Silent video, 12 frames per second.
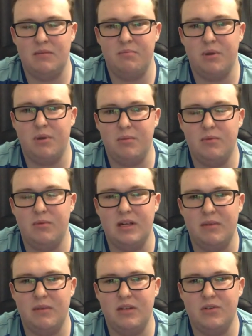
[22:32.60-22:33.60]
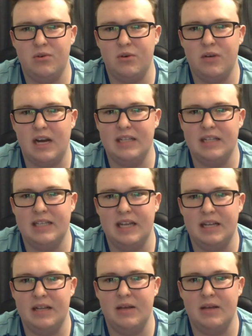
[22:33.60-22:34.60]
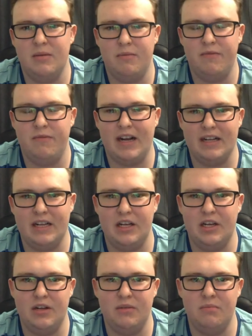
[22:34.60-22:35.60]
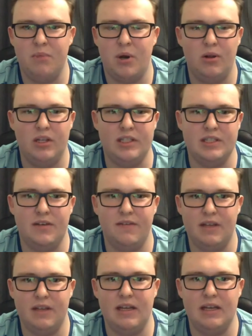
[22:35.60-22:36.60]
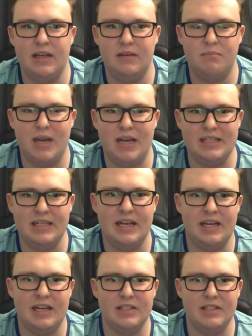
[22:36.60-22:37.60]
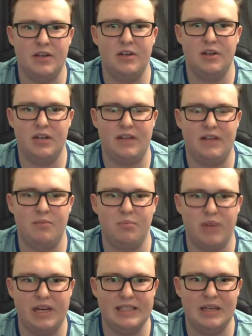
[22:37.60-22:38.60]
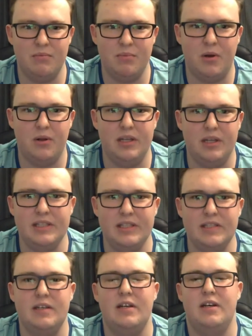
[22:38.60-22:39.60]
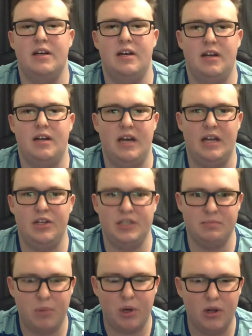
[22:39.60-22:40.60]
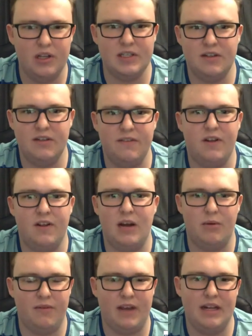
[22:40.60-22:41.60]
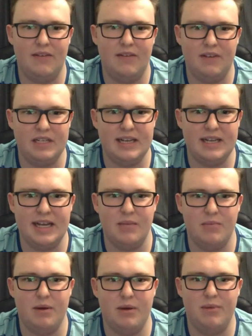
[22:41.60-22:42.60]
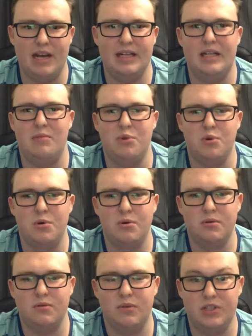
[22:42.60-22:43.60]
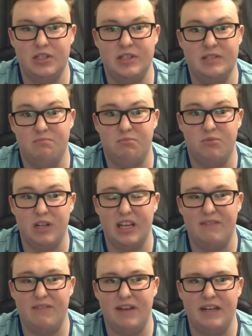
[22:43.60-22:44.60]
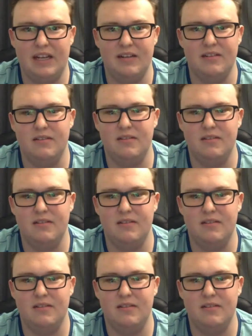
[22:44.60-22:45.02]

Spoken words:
probably one of the big draw cards. And the fact that you can bolus off the meter now, so you can have a preset bolus and just bolus on the fly without having to take your pump out anymore, which is really convenient.